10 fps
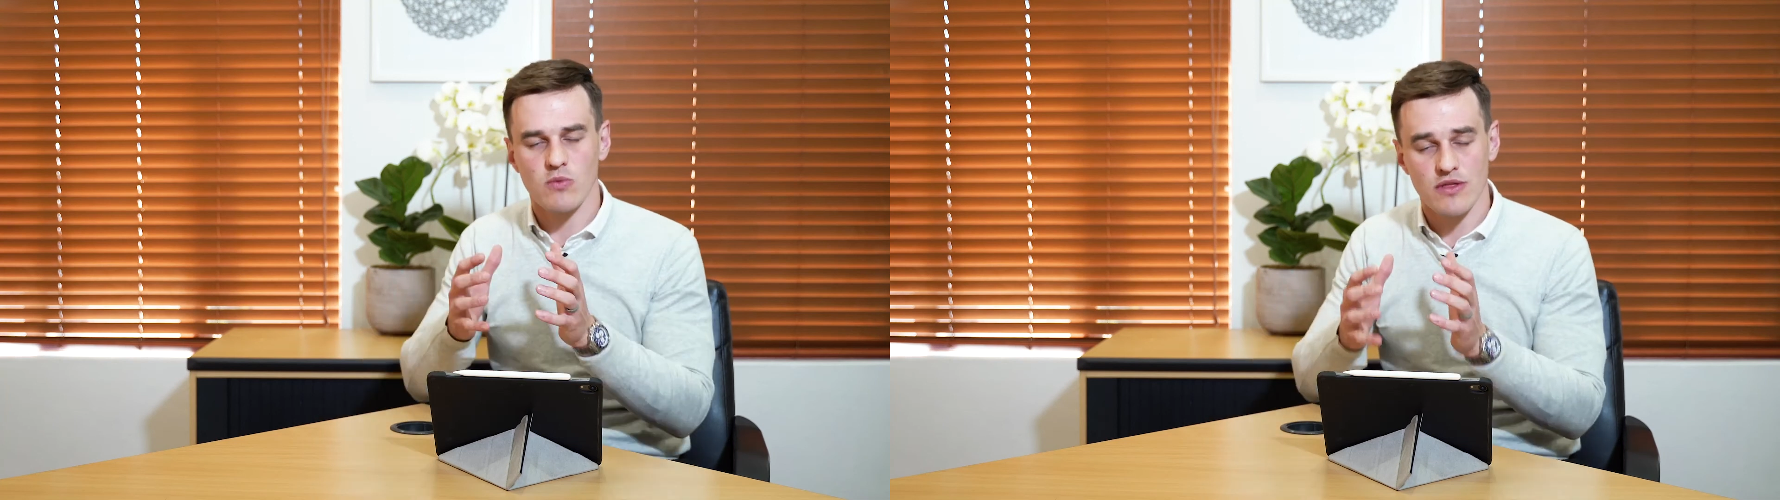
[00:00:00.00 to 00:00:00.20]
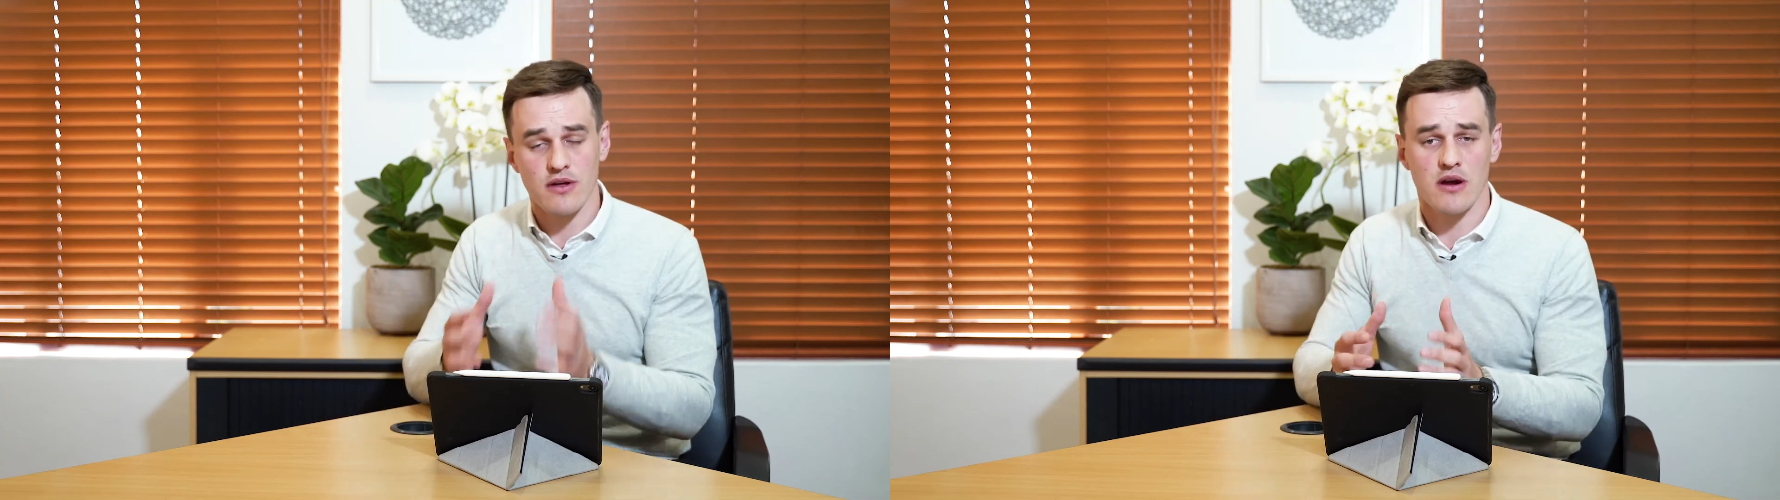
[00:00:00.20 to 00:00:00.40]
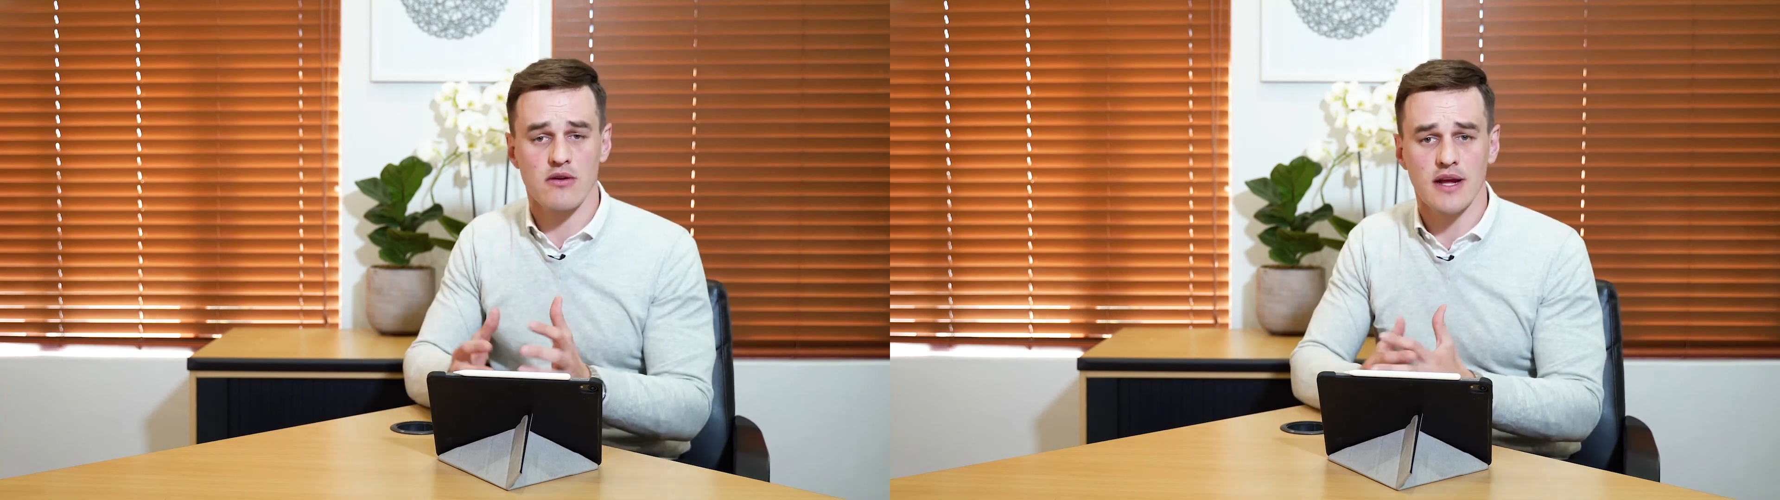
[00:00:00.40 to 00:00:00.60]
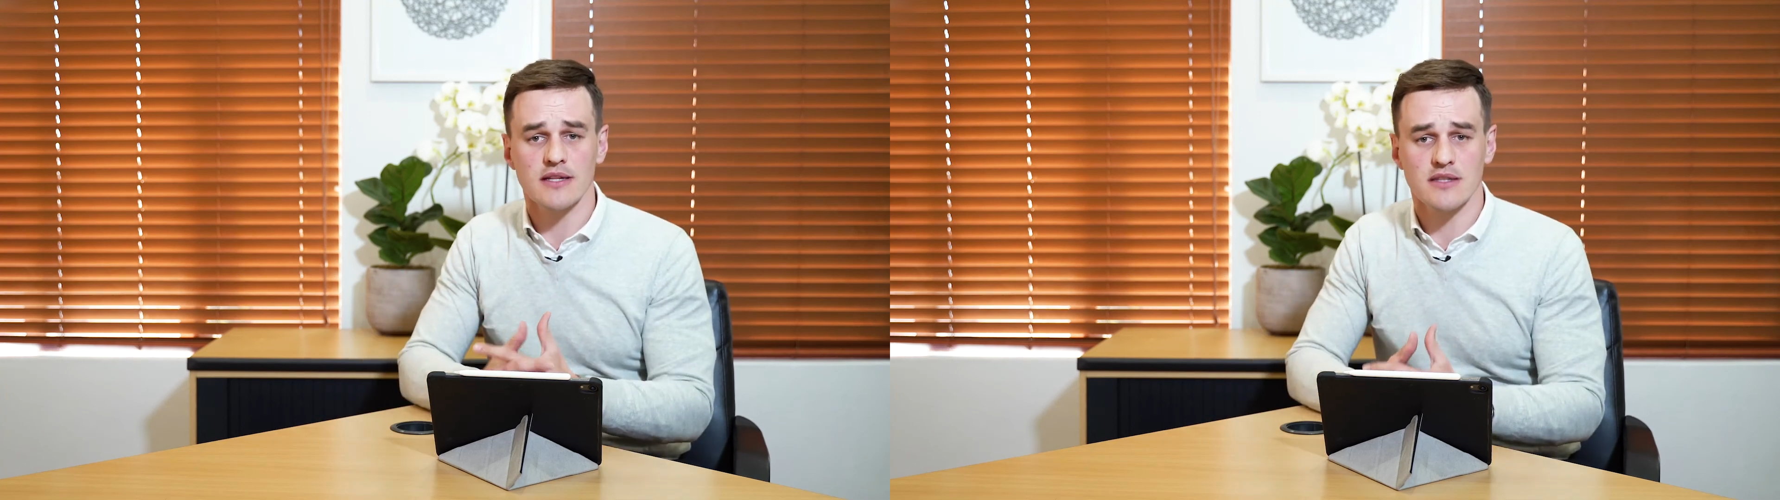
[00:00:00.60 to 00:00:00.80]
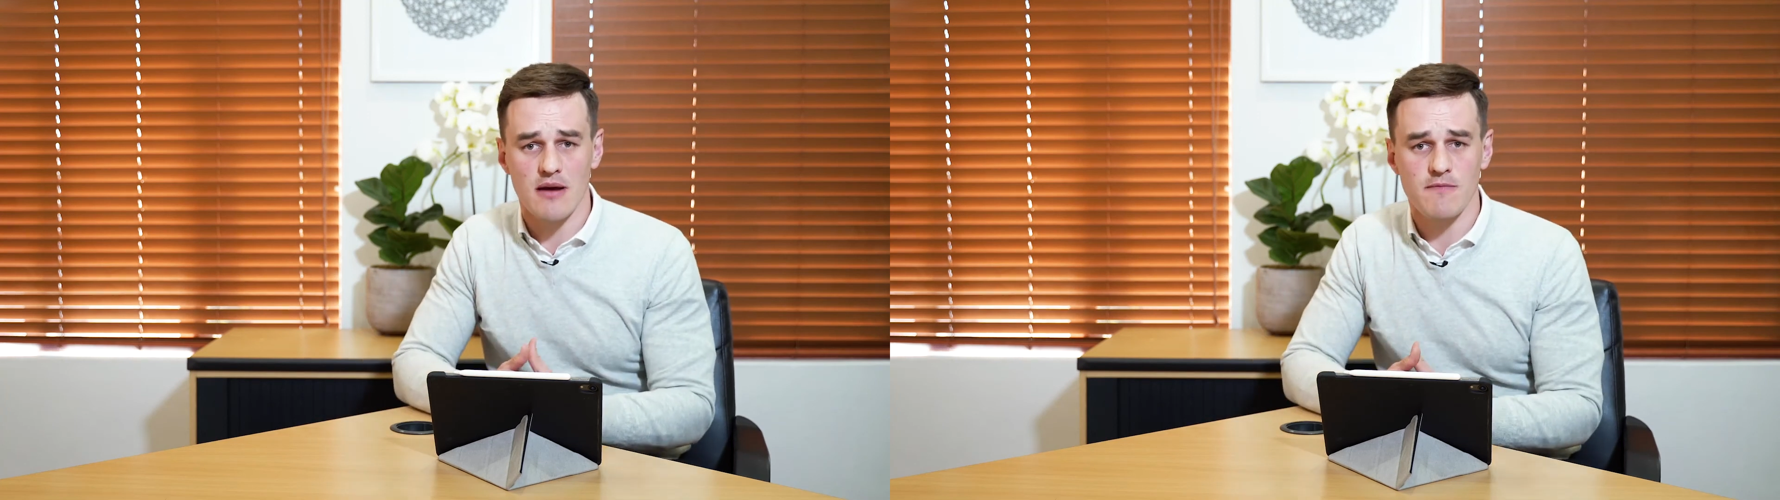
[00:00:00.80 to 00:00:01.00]
with the
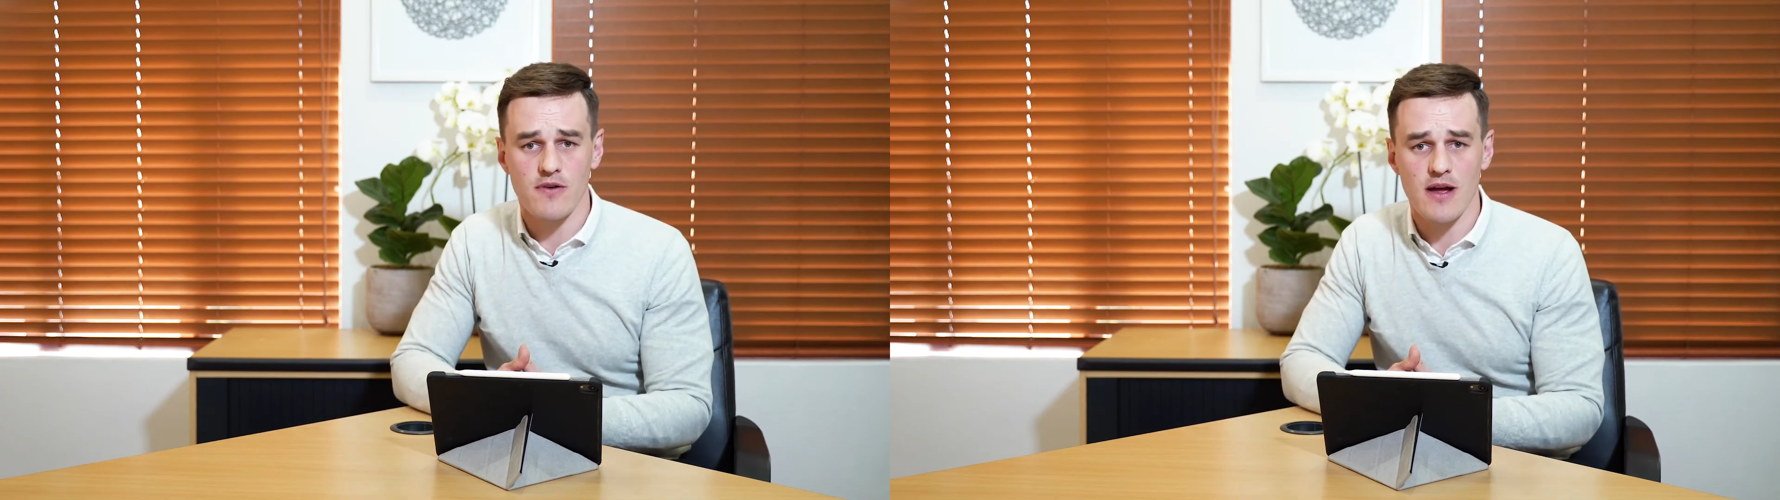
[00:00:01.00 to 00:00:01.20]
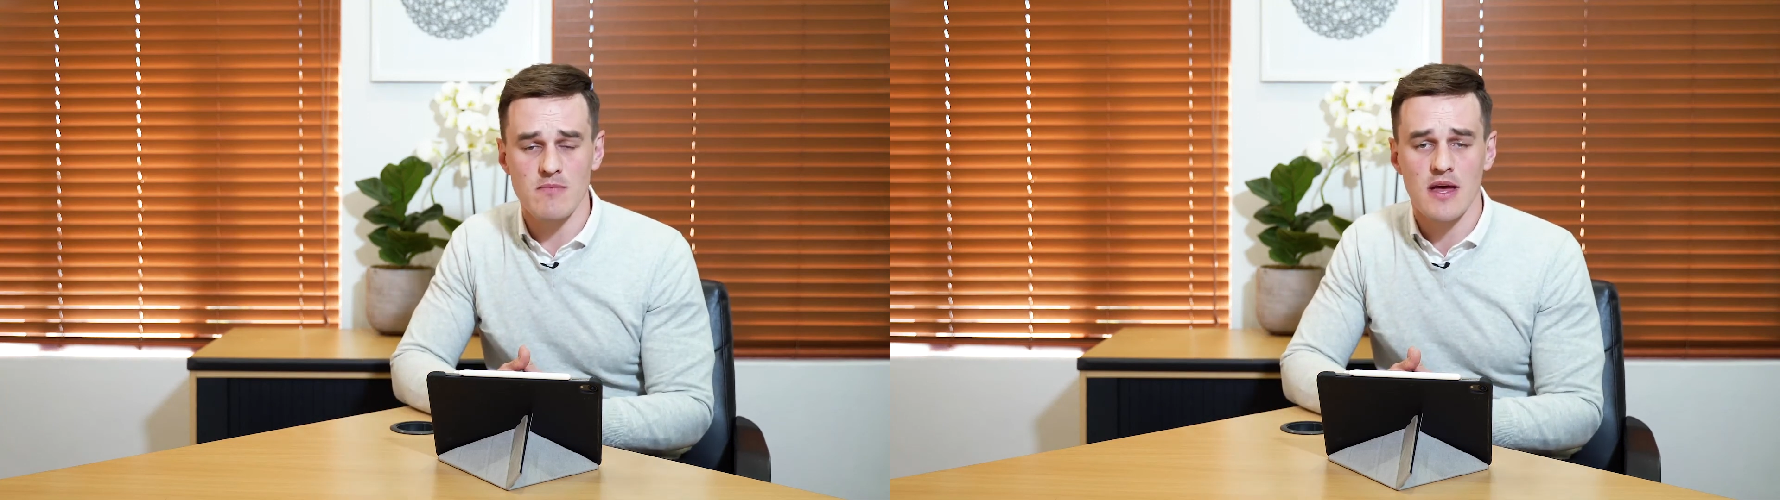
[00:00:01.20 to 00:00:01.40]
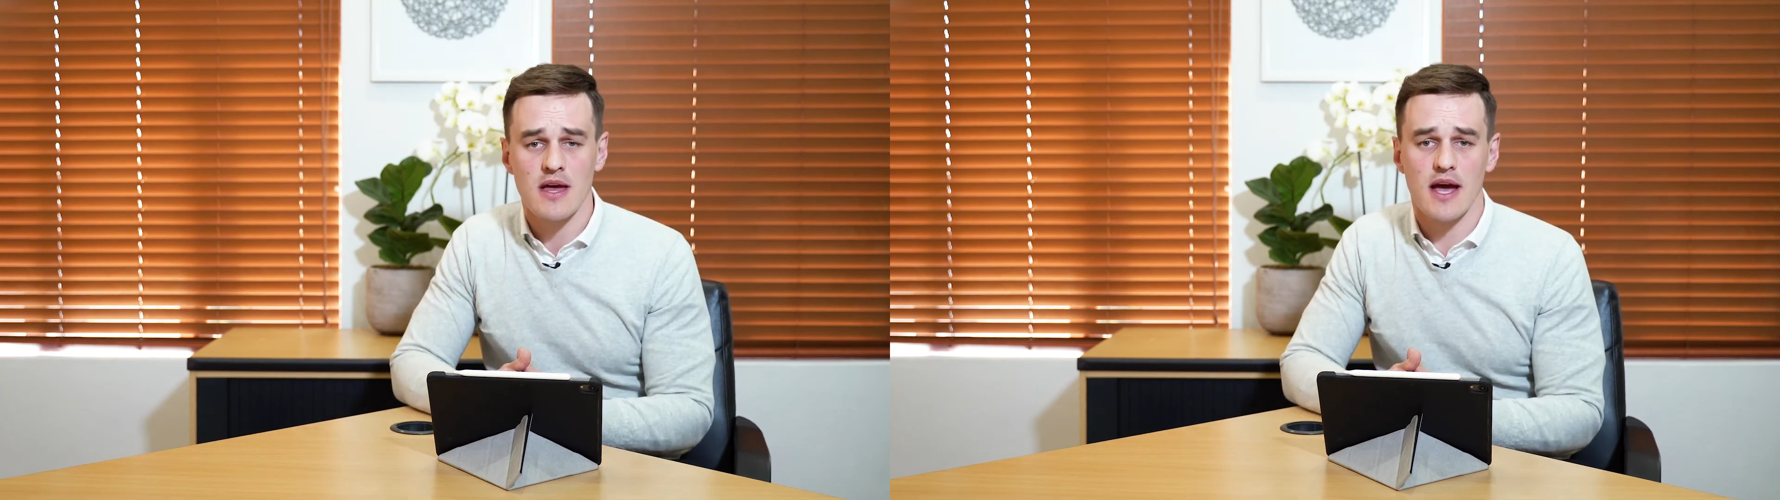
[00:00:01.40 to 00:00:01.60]
correct time frame,